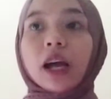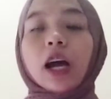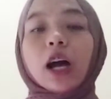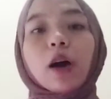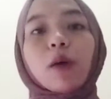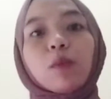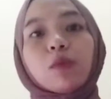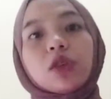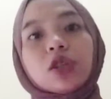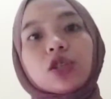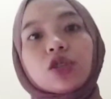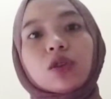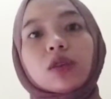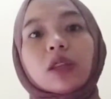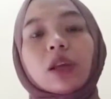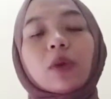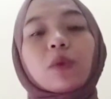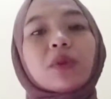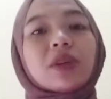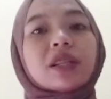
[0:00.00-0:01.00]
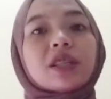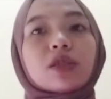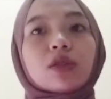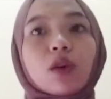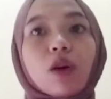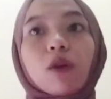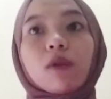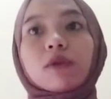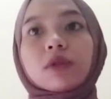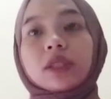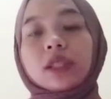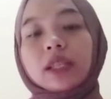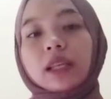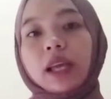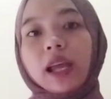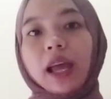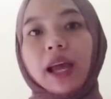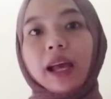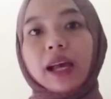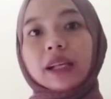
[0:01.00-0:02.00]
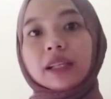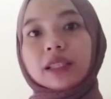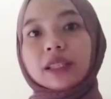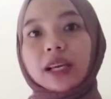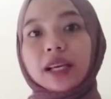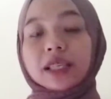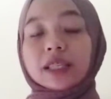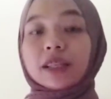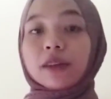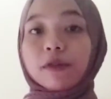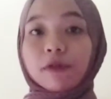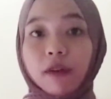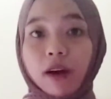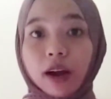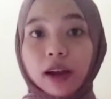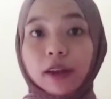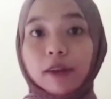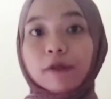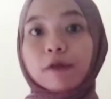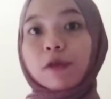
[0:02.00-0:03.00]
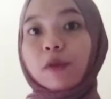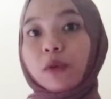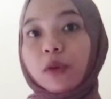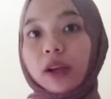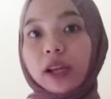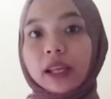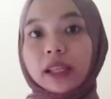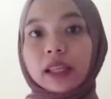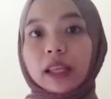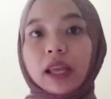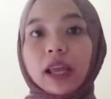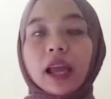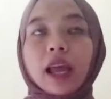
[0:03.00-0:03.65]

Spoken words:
we should resolve and justify for it.